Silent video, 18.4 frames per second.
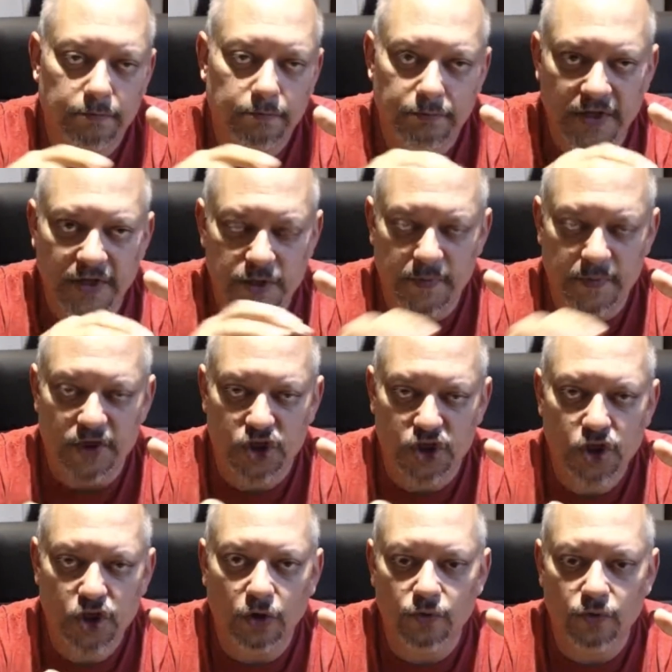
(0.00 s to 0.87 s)
it's been
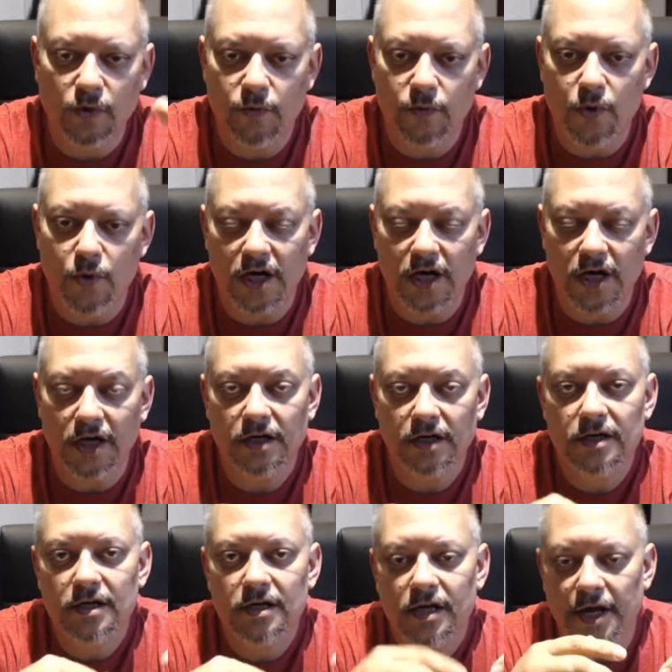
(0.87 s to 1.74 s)
chilled with water,
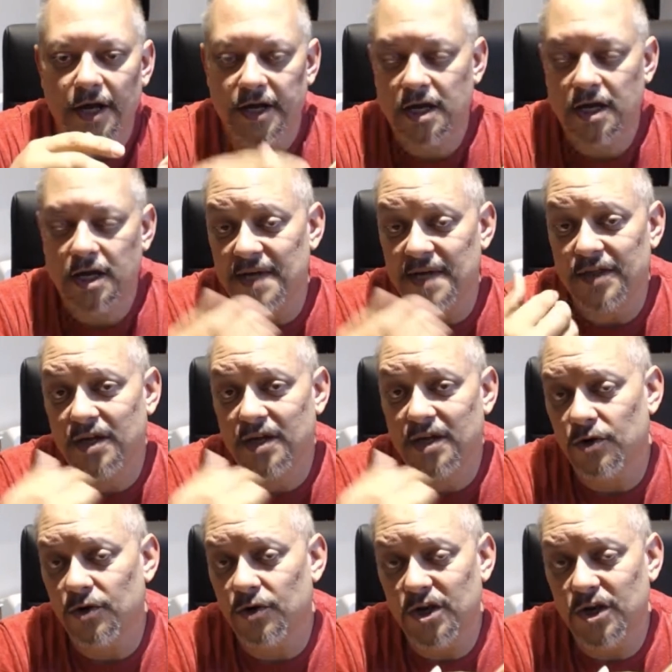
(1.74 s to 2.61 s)
and it comes out the
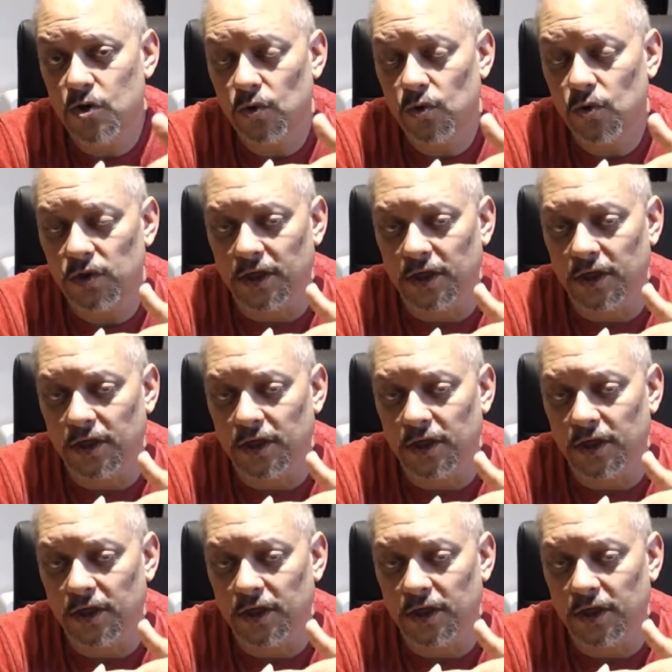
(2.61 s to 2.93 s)
other end cooler.